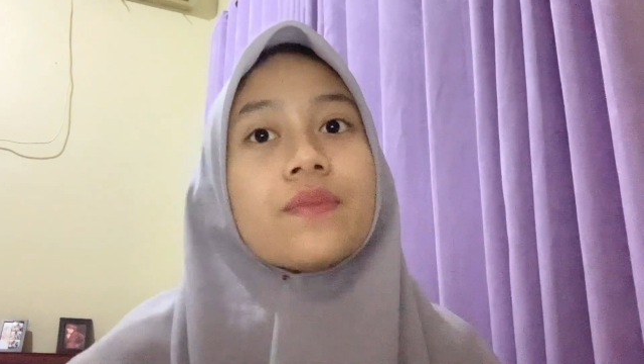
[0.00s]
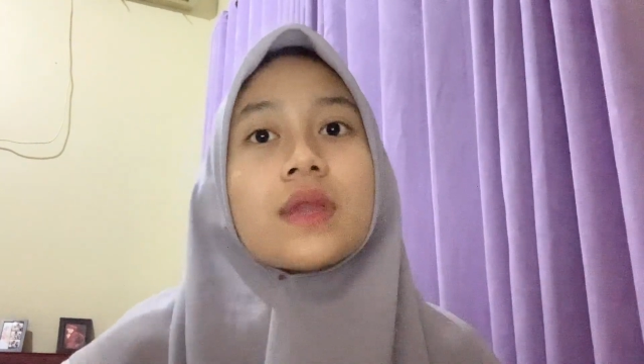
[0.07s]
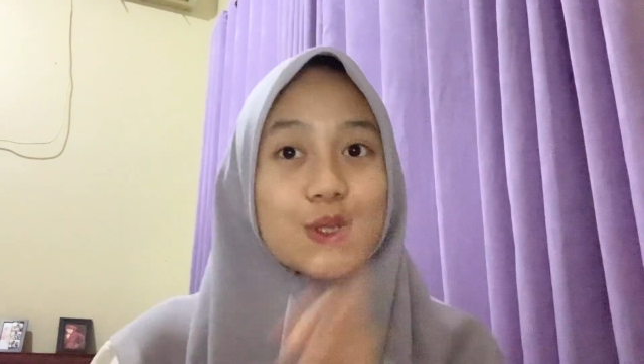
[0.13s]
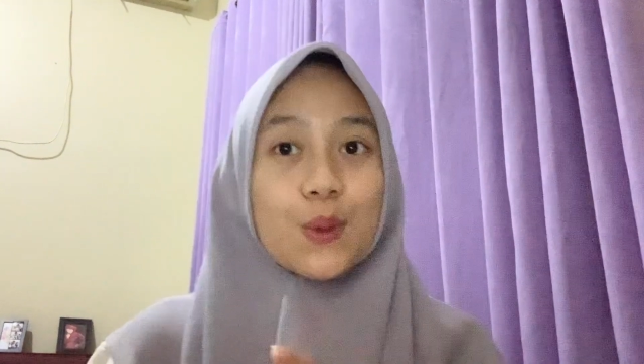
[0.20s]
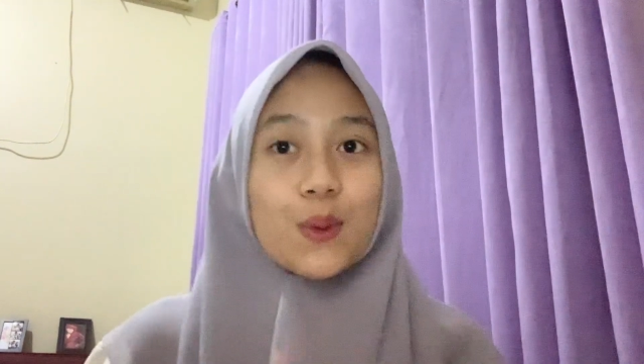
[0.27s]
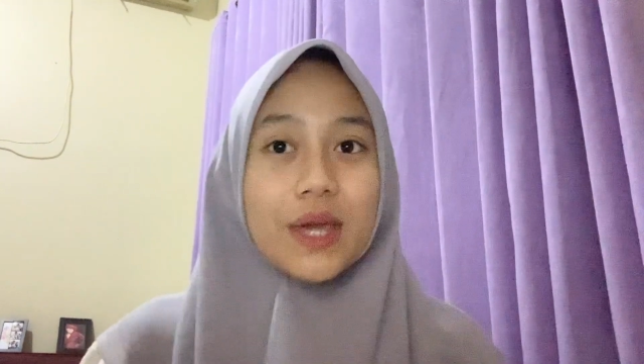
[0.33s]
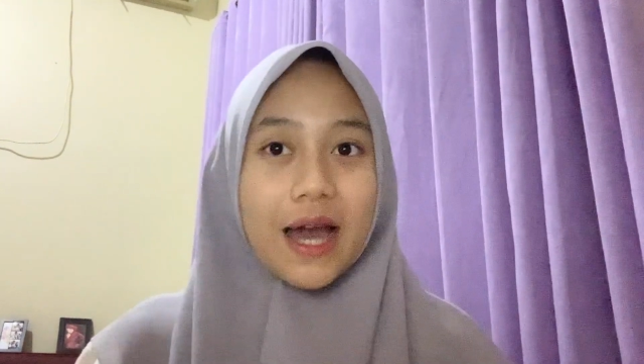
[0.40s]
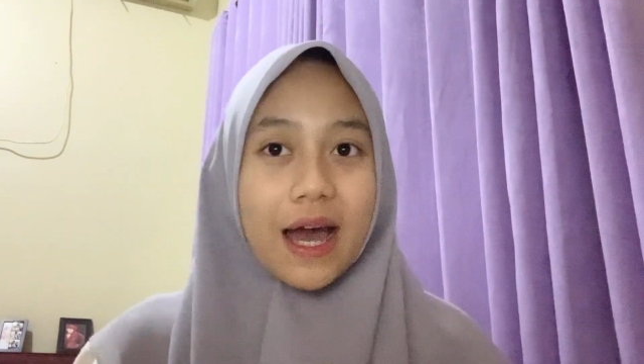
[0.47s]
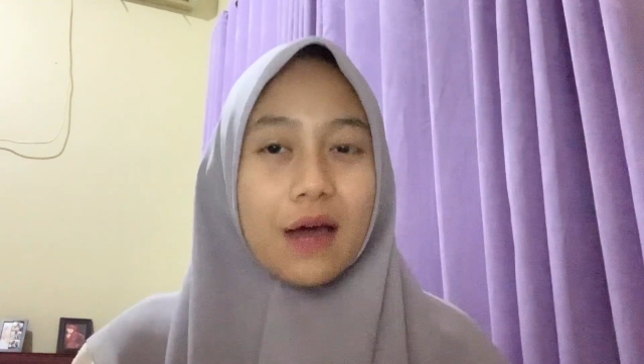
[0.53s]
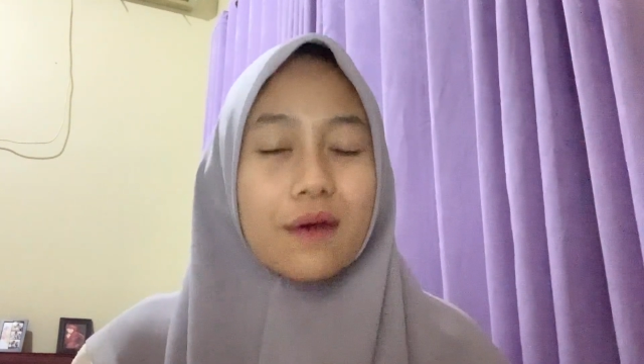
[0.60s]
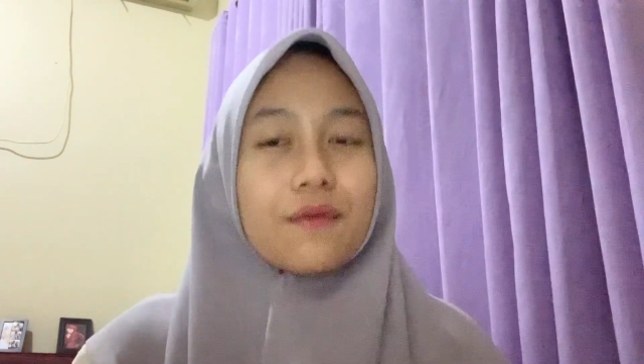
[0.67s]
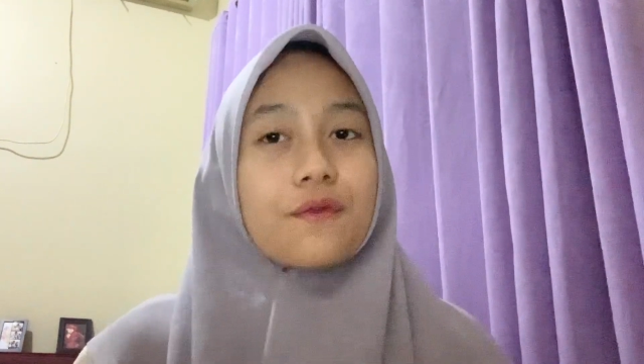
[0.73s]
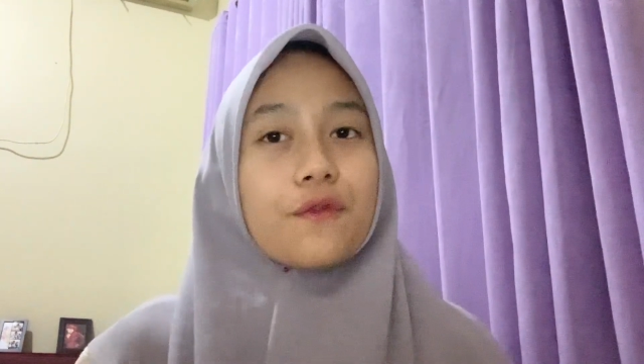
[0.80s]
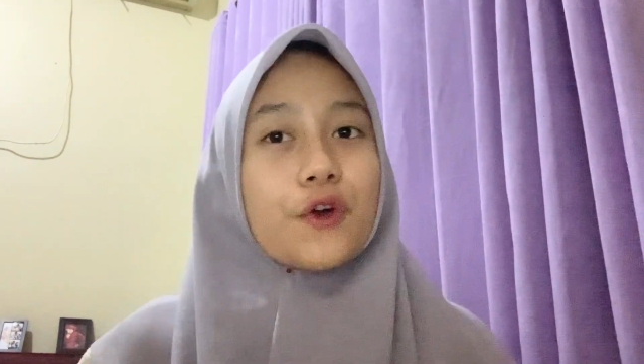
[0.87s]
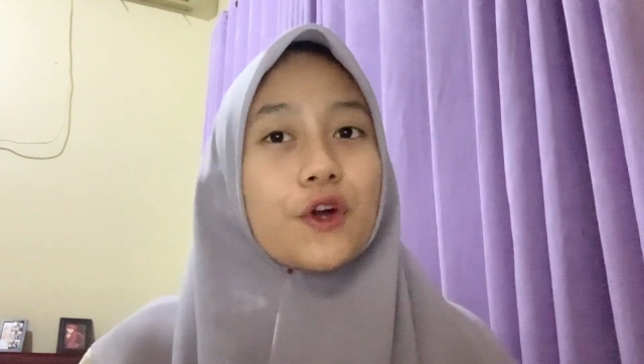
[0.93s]
So we have
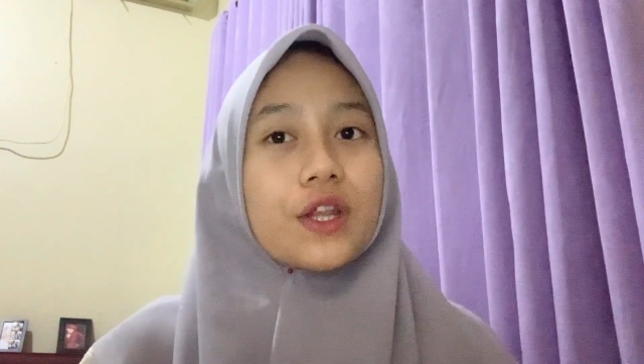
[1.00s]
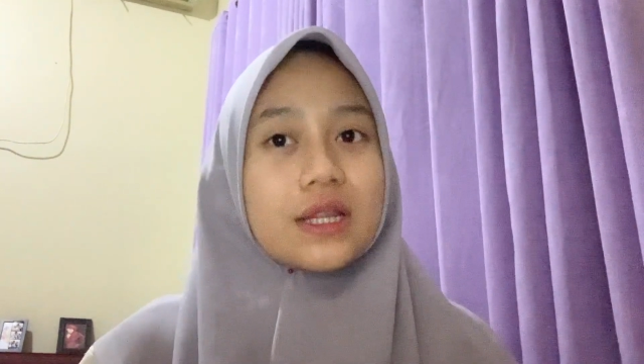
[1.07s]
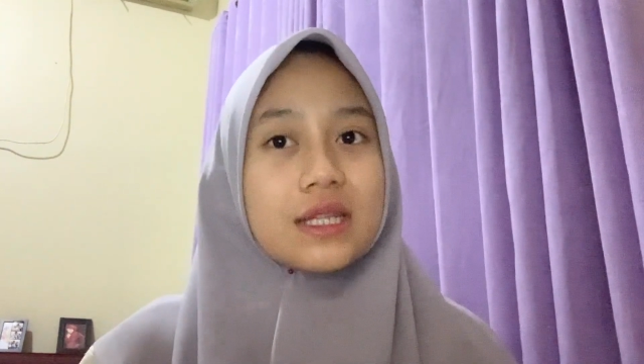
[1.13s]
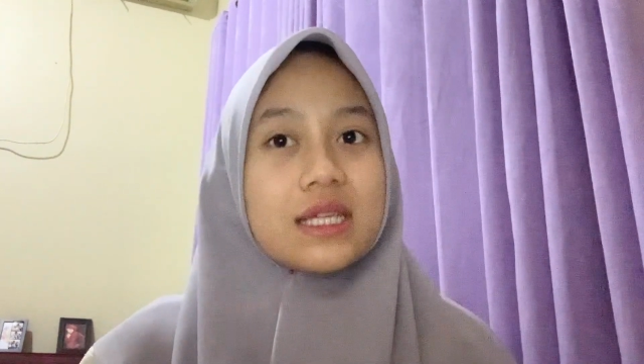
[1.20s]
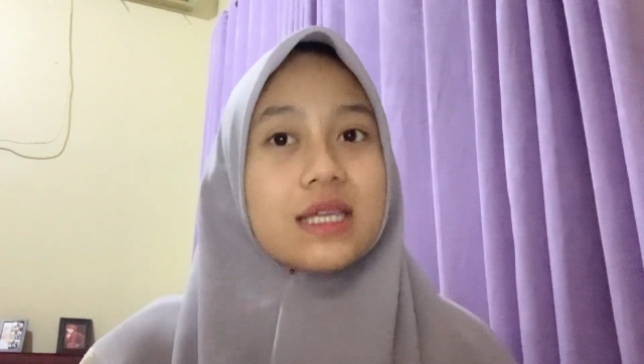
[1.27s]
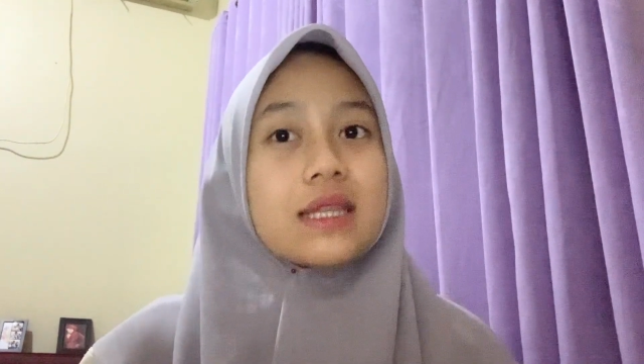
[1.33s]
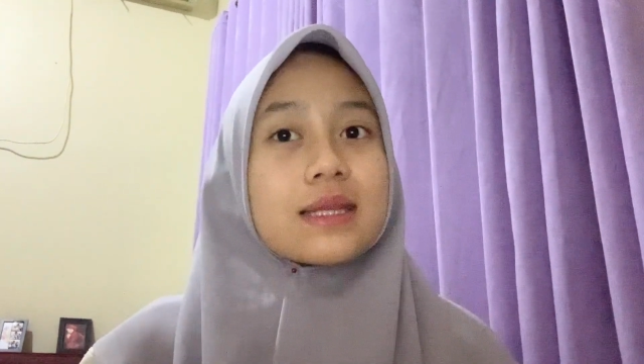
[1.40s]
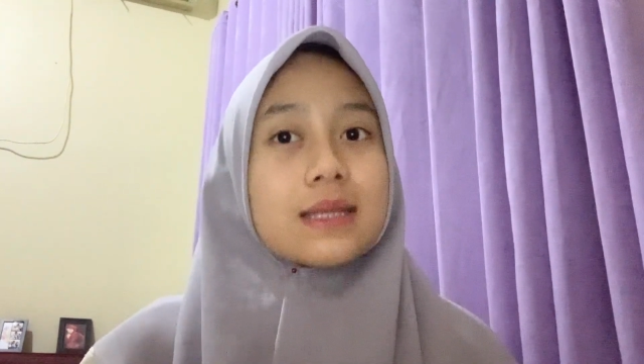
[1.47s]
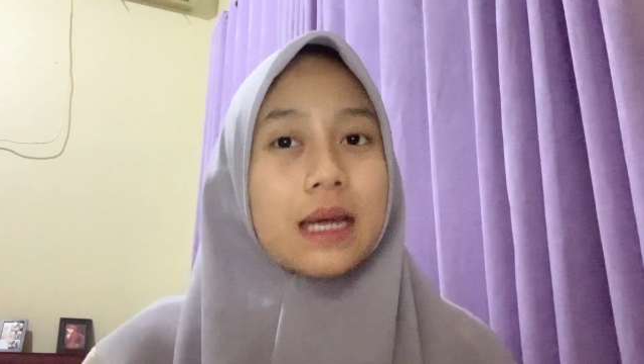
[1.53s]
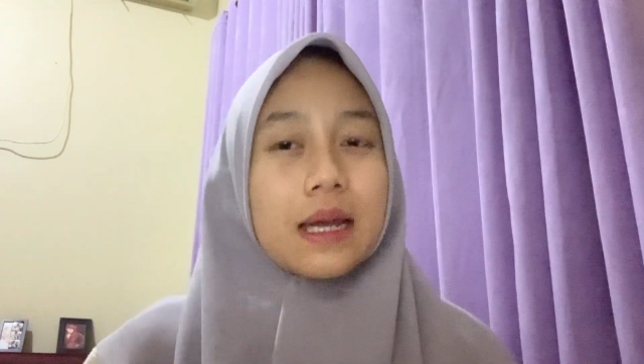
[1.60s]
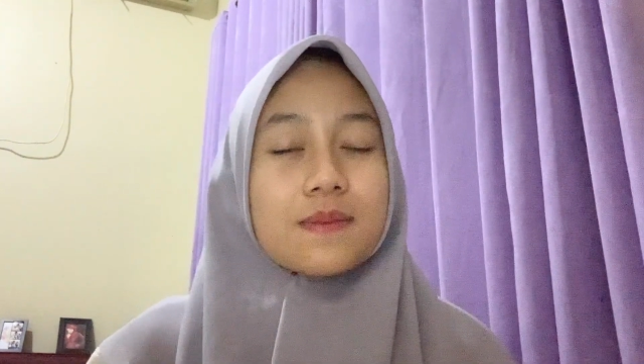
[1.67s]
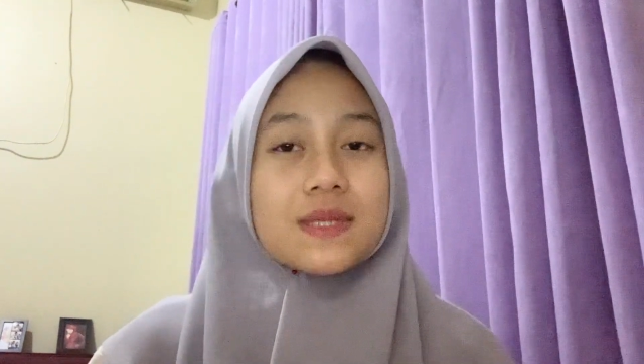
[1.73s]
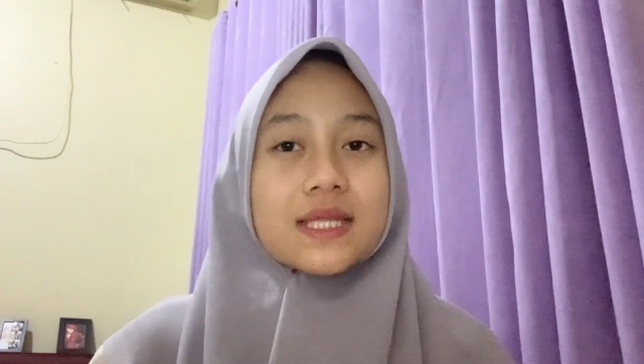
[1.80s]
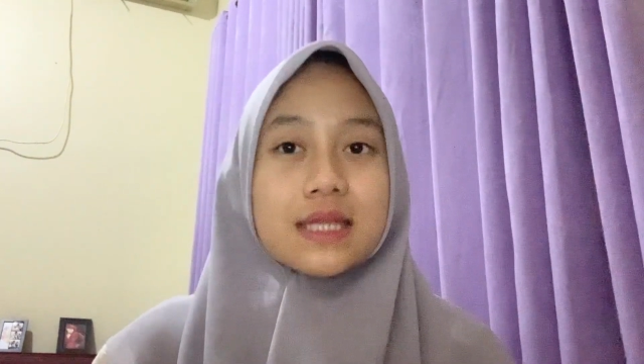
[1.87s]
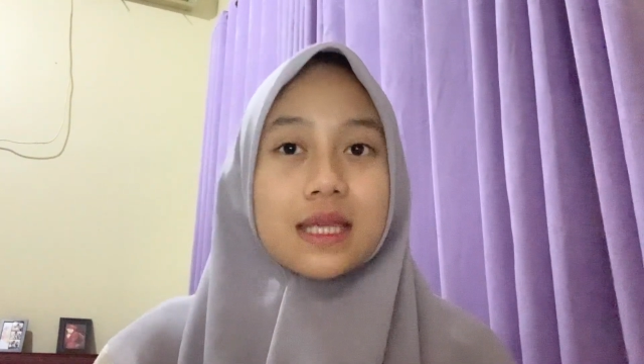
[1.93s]
4T
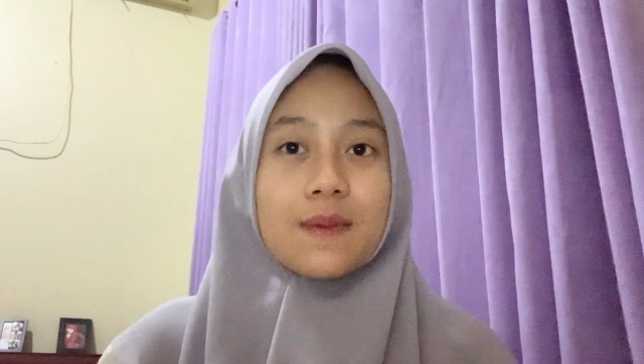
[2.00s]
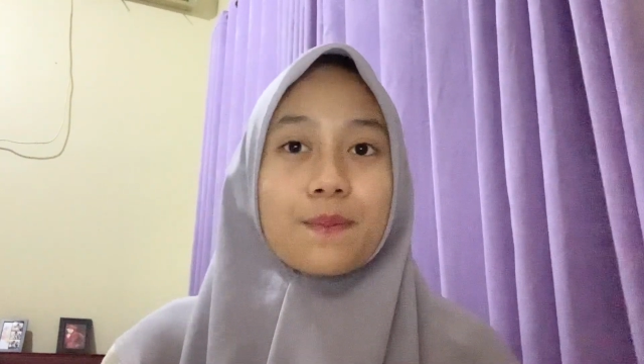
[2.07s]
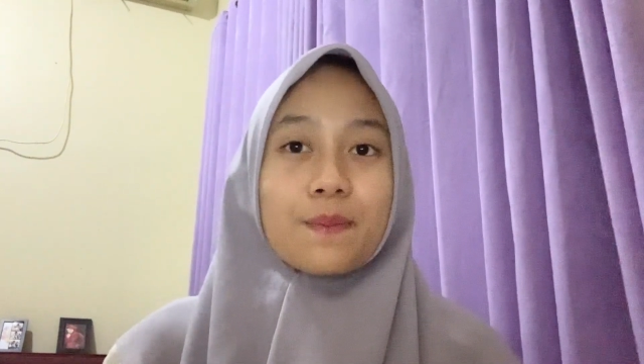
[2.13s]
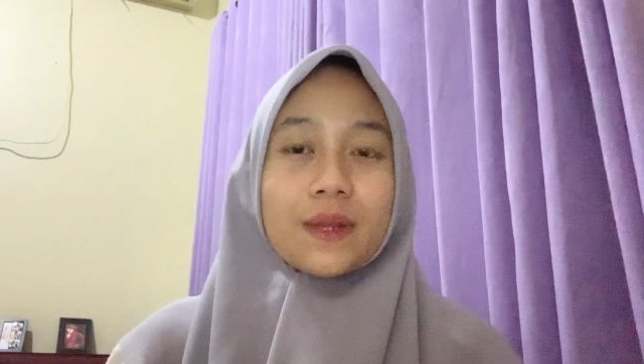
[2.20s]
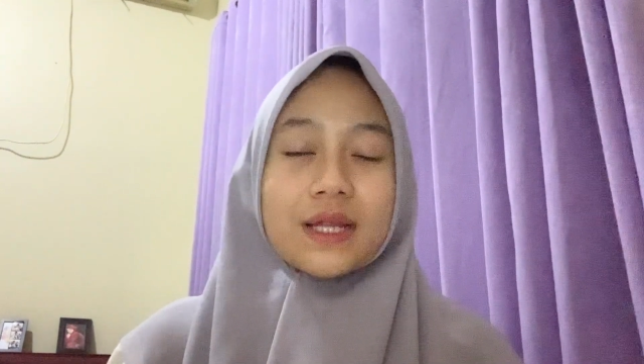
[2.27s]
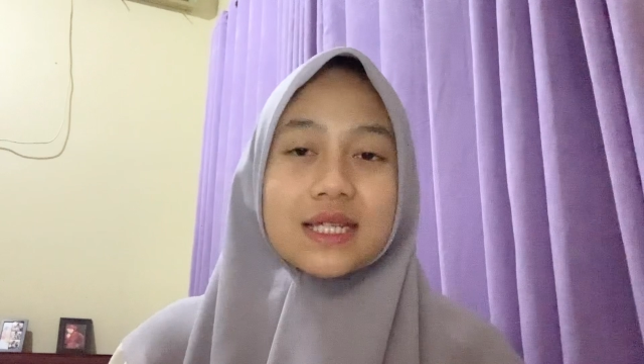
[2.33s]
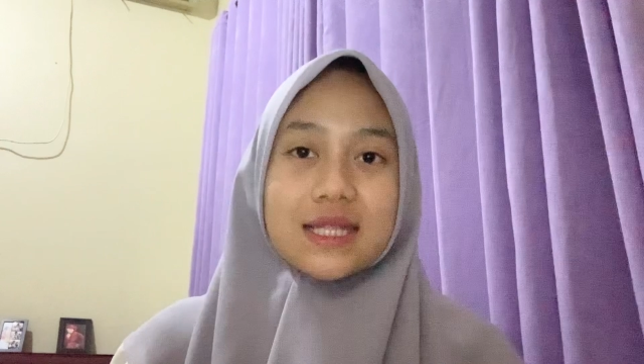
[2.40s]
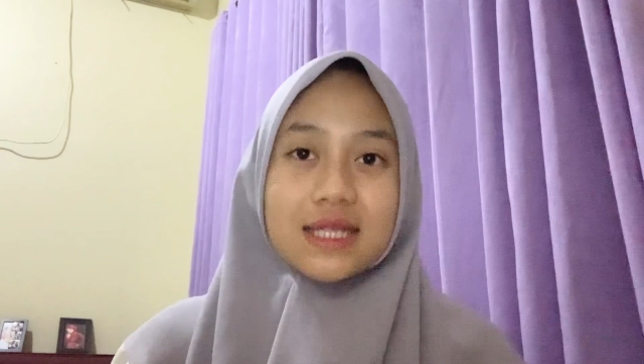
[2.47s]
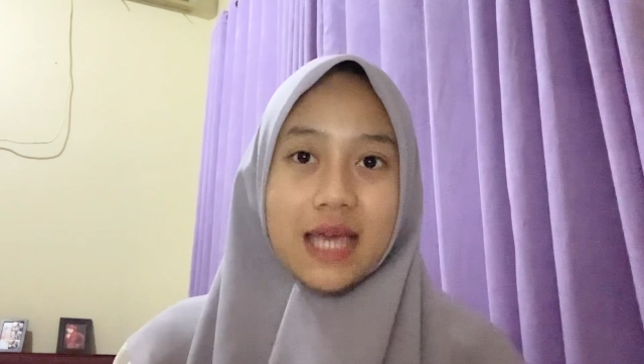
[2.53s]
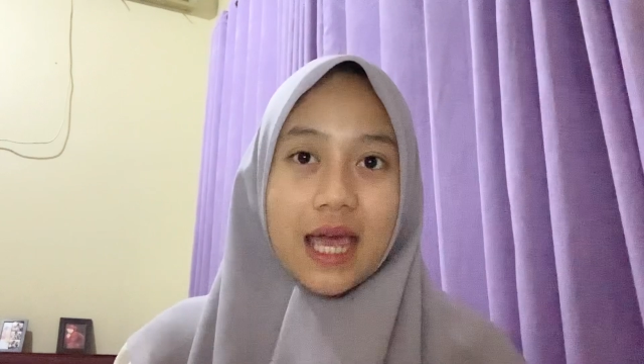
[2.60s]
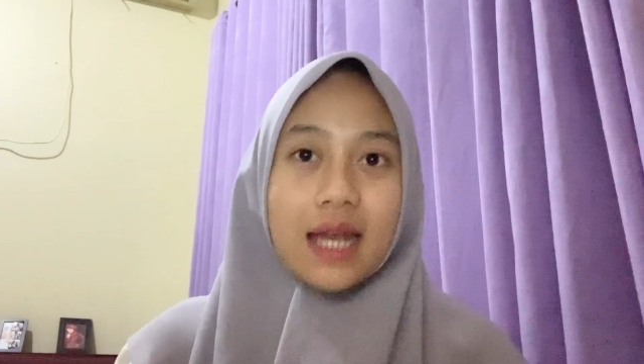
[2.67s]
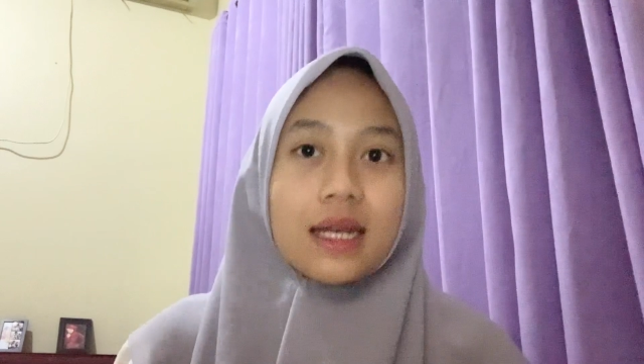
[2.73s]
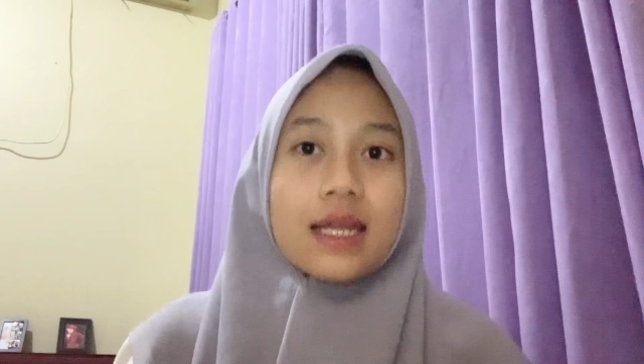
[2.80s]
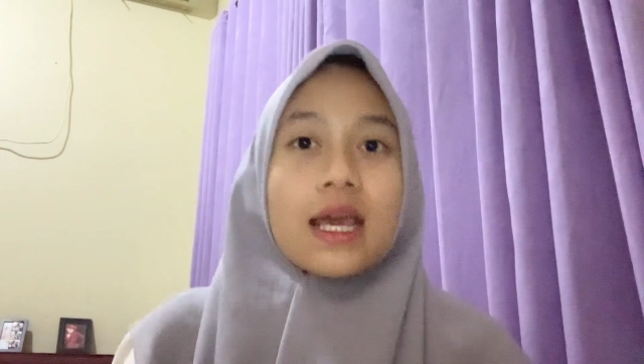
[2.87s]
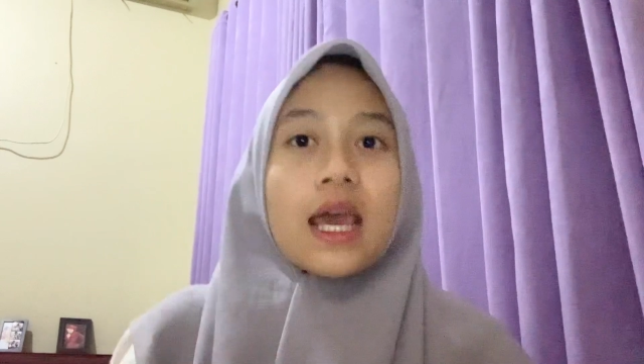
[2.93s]
times T plus 10